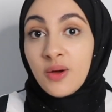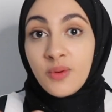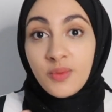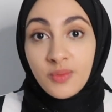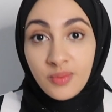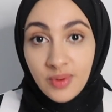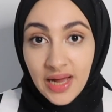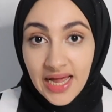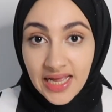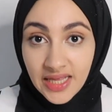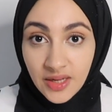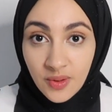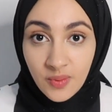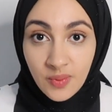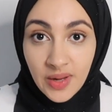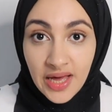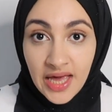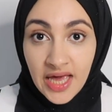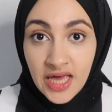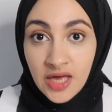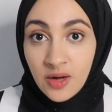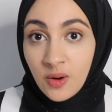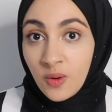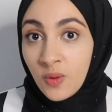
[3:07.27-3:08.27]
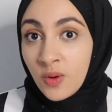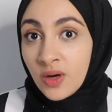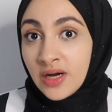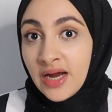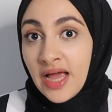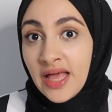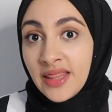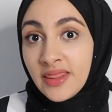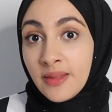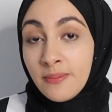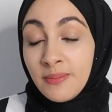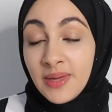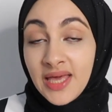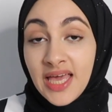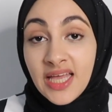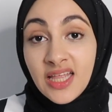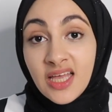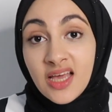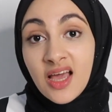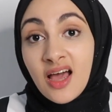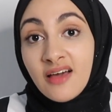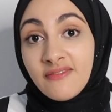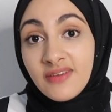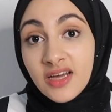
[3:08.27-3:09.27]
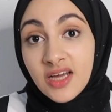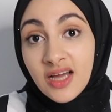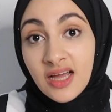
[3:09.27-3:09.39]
right away or at the beginning of a